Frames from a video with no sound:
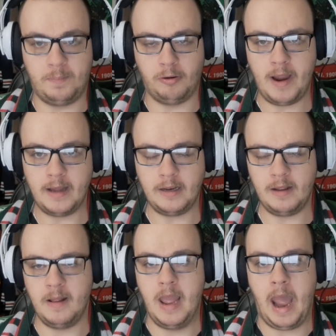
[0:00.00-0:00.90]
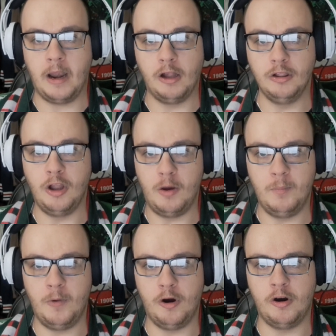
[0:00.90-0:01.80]
prouder and a lot
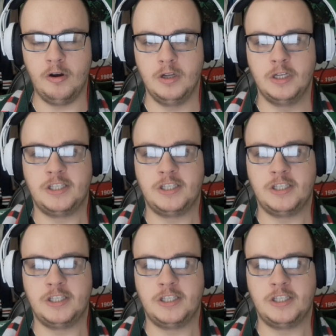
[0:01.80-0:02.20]
more